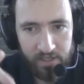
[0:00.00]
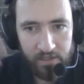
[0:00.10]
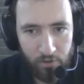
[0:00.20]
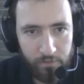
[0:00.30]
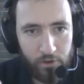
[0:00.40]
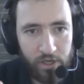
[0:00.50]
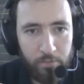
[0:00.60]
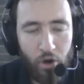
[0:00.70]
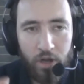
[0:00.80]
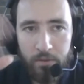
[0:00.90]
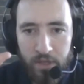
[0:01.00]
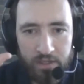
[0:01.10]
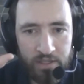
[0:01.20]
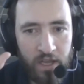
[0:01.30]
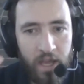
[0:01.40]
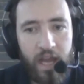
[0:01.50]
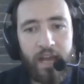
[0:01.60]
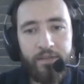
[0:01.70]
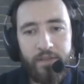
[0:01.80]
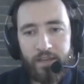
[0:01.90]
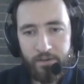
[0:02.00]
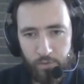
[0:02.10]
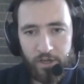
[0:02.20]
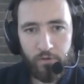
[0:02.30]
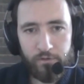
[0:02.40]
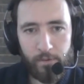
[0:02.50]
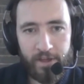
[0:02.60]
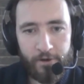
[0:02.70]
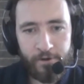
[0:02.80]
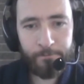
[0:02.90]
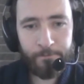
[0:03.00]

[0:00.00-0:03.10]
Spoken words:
you can look for an appointment, and then we go from there.